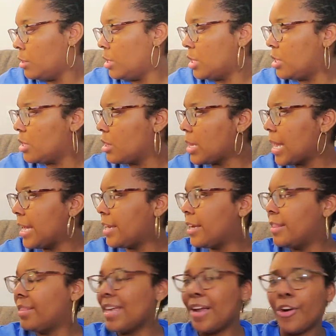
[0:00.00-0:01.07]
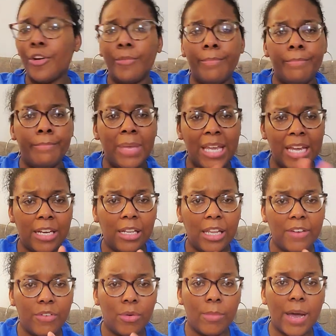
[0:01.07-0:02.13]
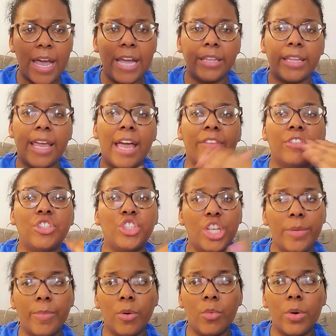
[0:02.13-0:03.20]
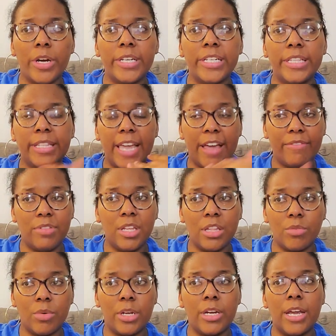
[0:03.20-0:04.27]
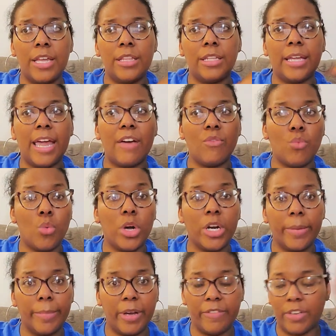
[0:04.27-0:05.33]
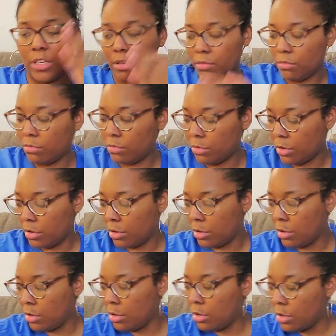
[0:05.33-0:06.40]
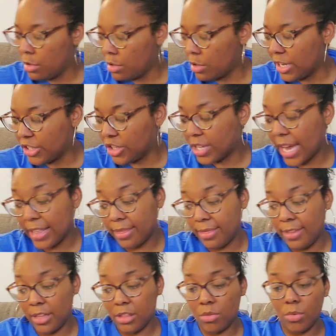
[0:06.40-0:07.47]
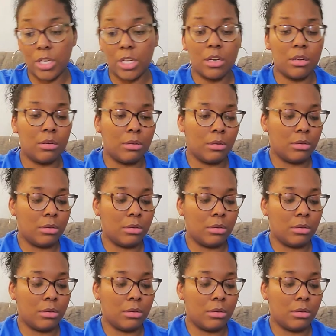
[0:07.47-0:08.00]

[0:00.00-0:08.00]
This is like their mid-level mic. They have a cheaper one, they have this one, and then they have one above it. I just got this one.